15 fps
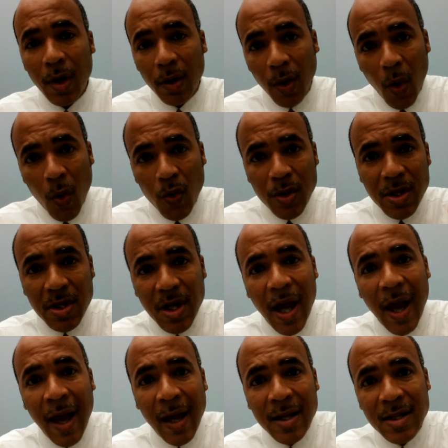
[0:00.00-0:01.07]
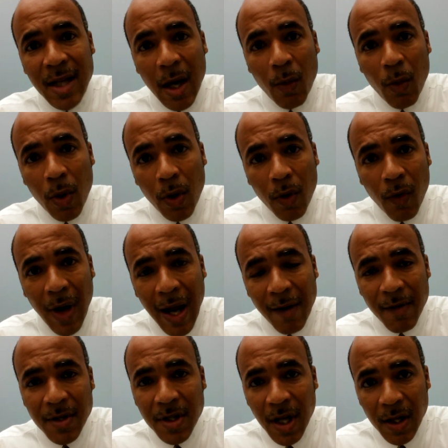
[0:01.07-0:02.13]
those tasks that will
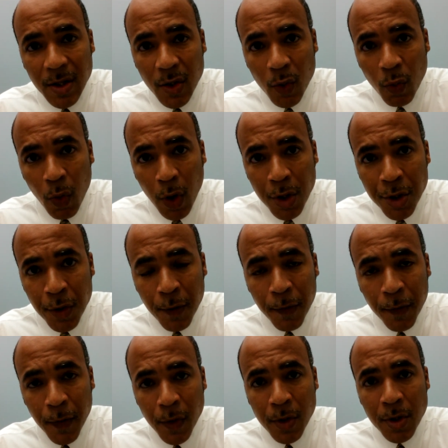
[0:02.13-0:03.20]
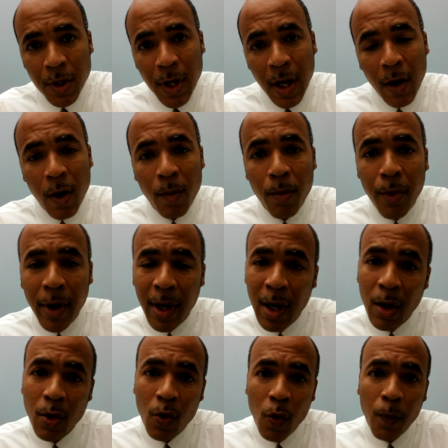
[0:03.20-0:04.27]
gravitate towards your future, they're going to bring
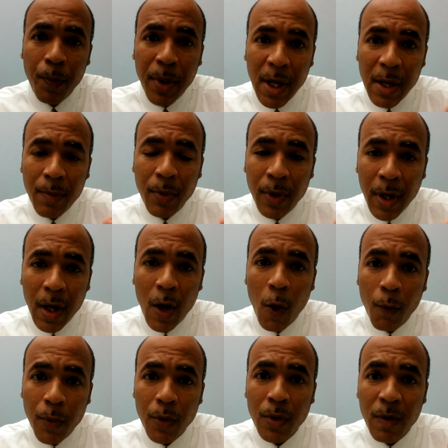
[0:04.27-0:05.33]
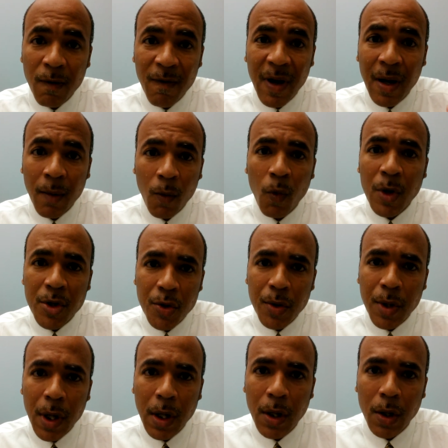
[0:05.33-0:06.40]
in new people to help you develop what you
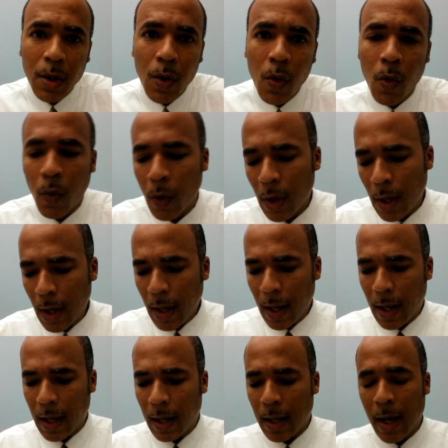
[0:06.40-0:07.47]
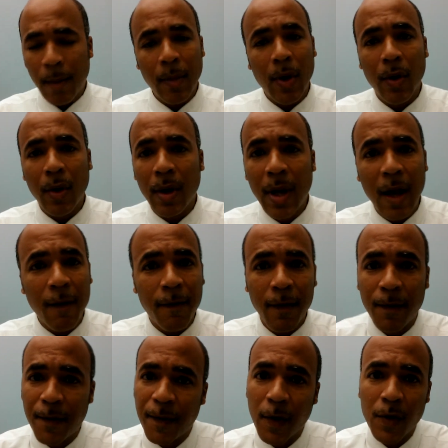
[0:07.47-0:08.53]
need to do. And I'm learning that
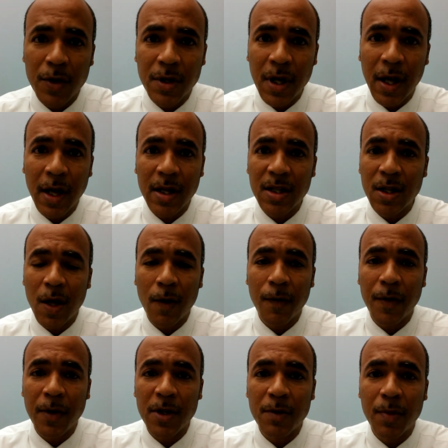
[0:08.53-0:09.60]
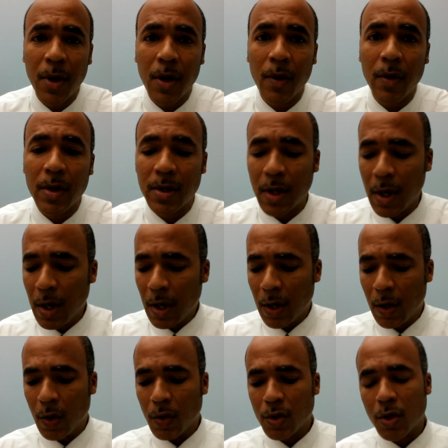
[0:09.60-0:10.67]
from first-hand self-experience.
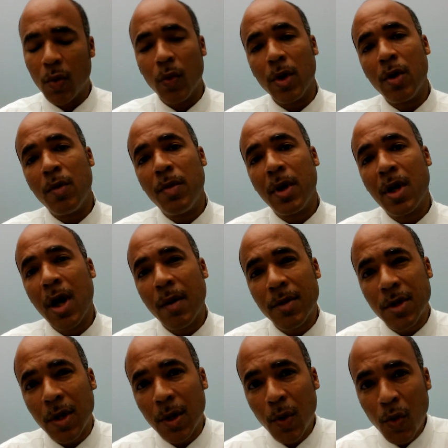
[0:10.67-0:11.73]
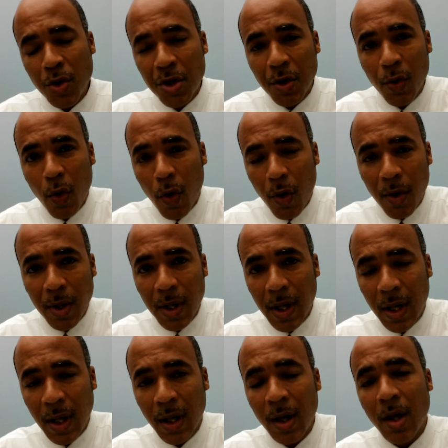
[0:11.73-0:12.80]
You know, so when you become
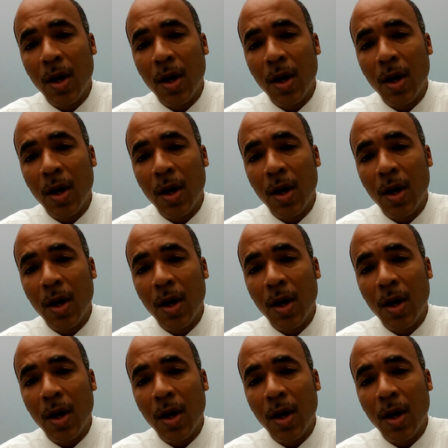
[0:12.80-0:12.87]
solution-oriented,